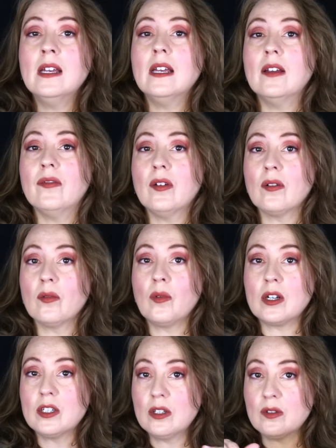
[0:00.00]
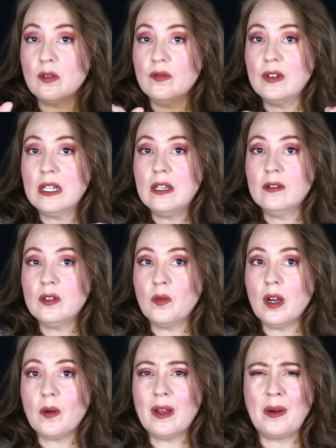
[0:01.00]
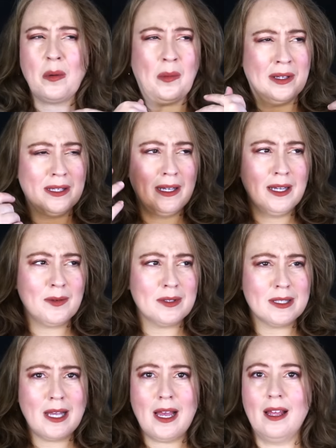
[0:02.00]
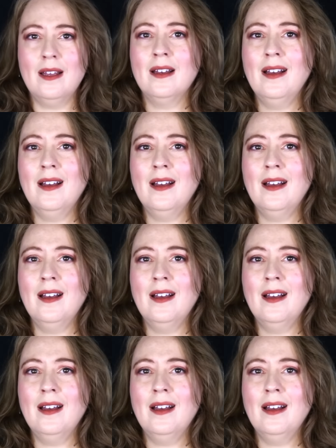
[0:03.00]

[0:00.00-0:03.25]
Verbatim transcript: If you're watching this whole video and you walk away going, what the heck was that?